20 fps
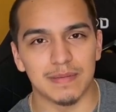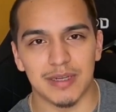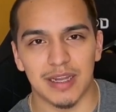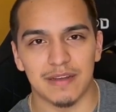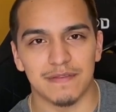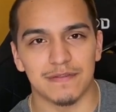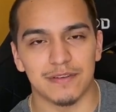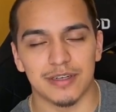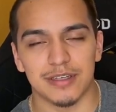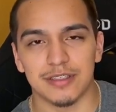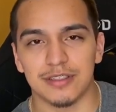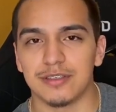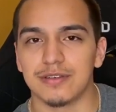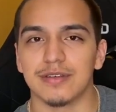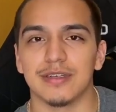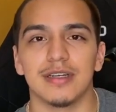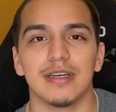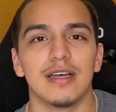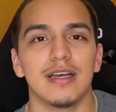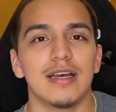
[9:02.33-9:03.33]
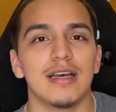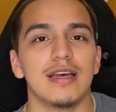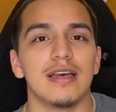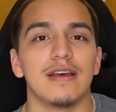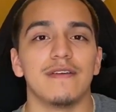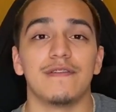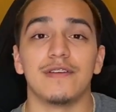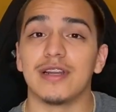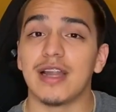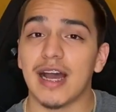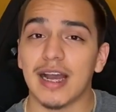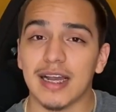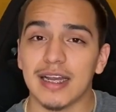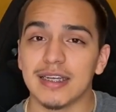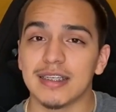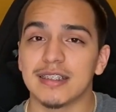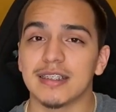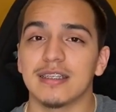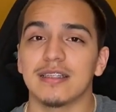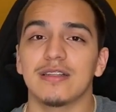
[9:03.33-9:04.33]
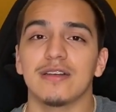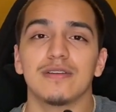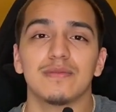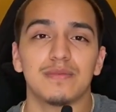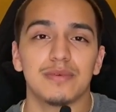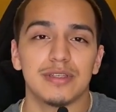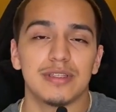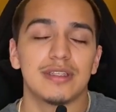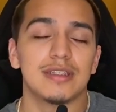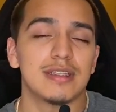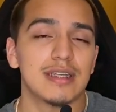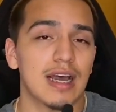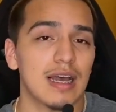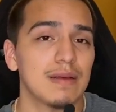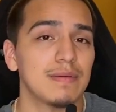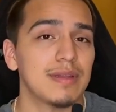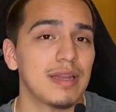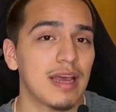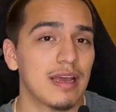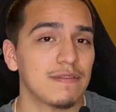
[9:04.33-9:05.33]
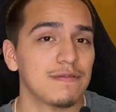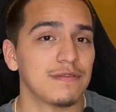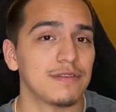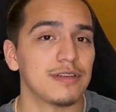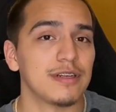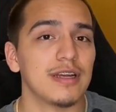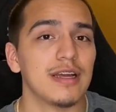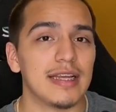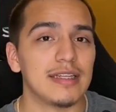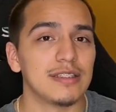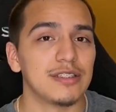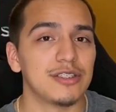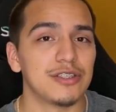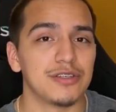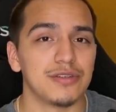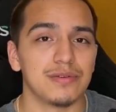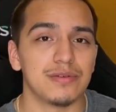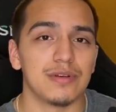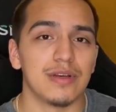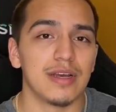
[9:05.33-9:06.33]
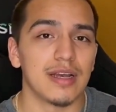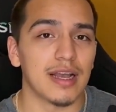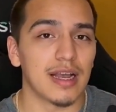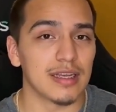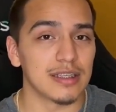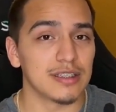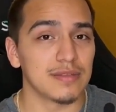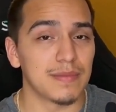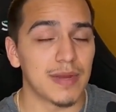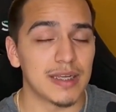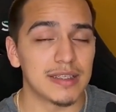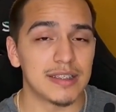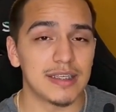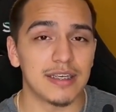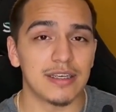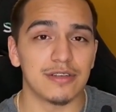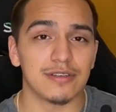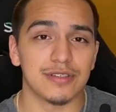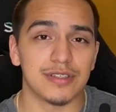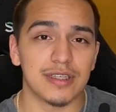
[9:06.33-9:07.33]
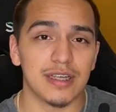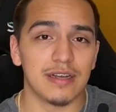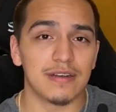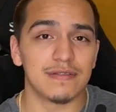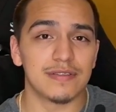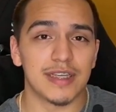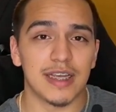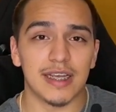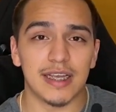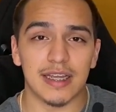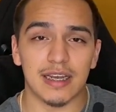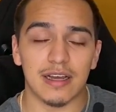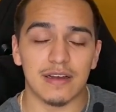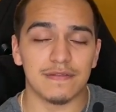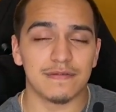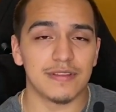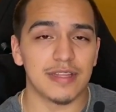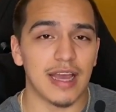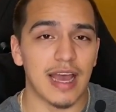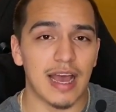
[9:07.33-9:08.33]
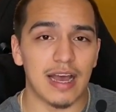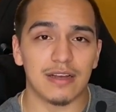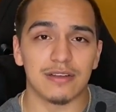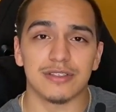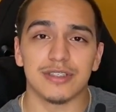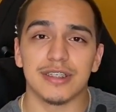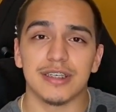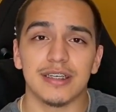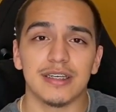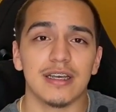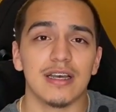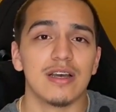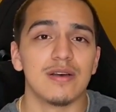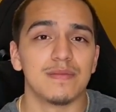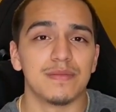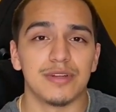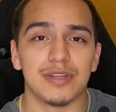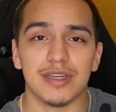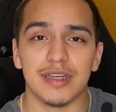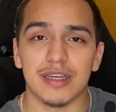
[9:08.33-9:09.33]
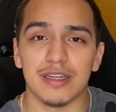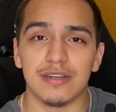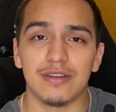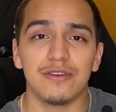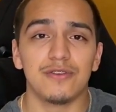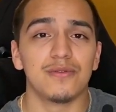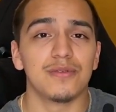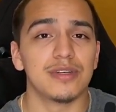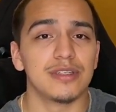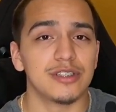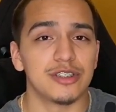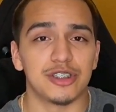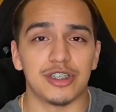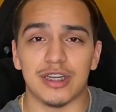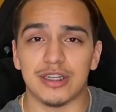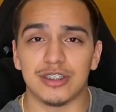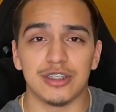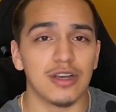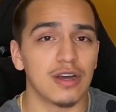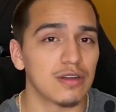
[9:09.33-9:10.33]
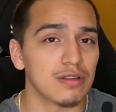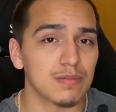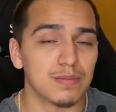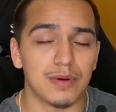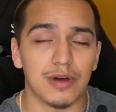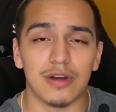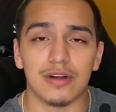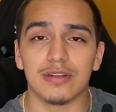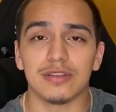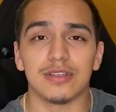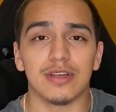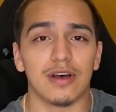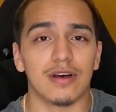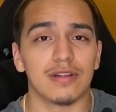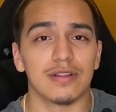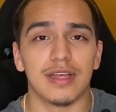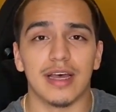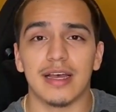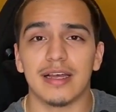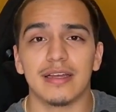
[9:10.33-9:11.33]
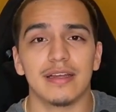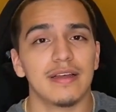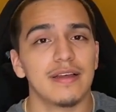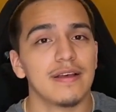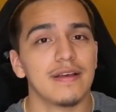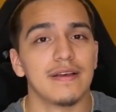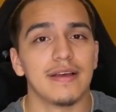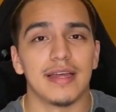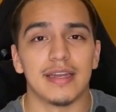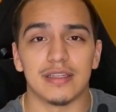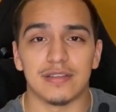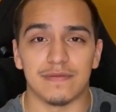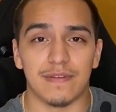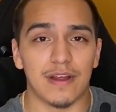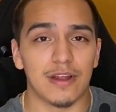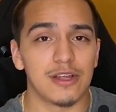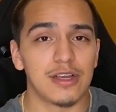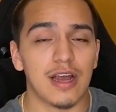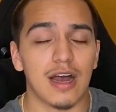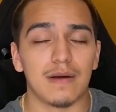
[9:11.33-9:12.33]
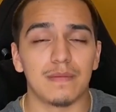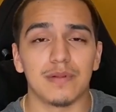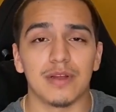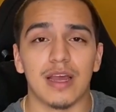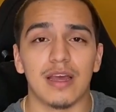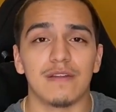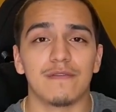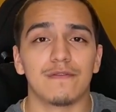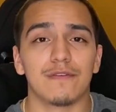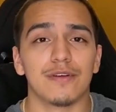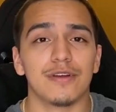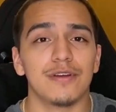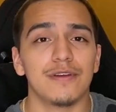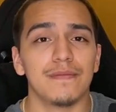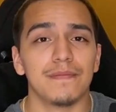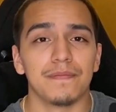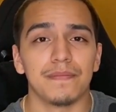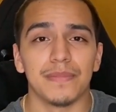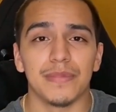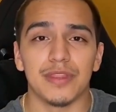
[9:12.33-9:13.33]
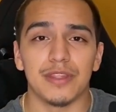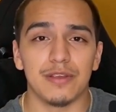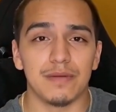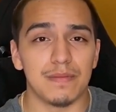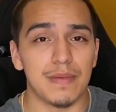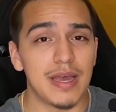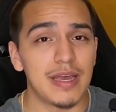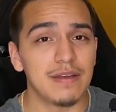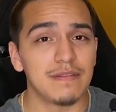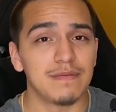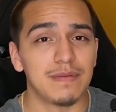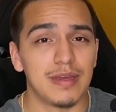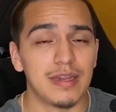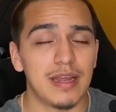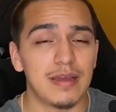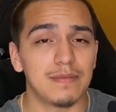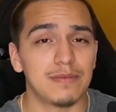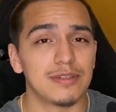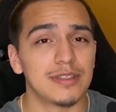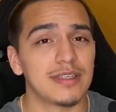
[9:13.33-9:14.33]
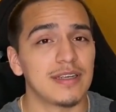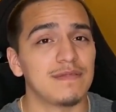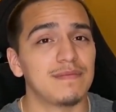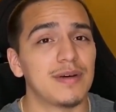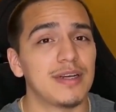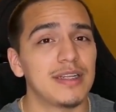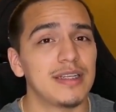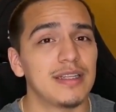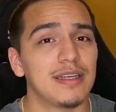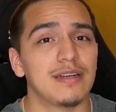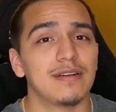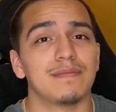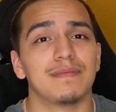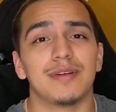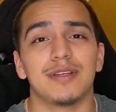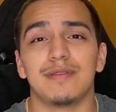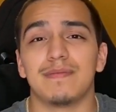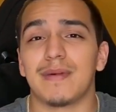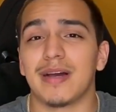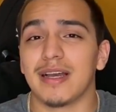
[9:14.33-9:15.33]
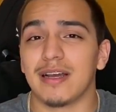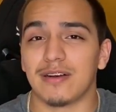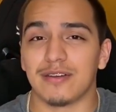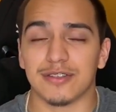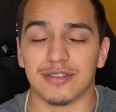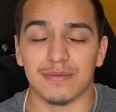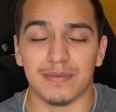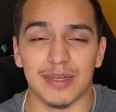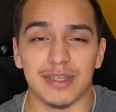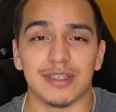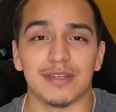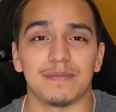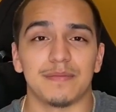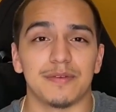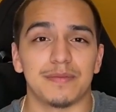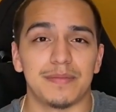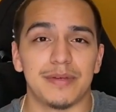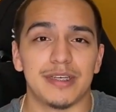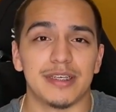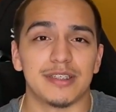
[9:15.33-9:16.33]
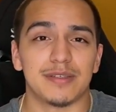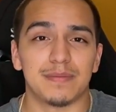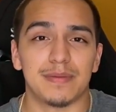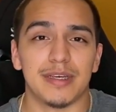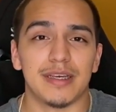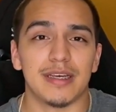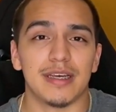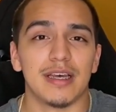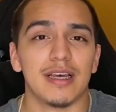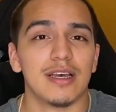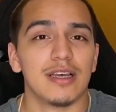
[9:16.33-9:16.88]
and effort into it. If you're not going to sit there and put the time and effort into customizing it yourself, taking off the housing, putting in new ones, changing all the parts, all that, and it's very complicated for you, you may have been able to save money there, but you might also mess up the PSP.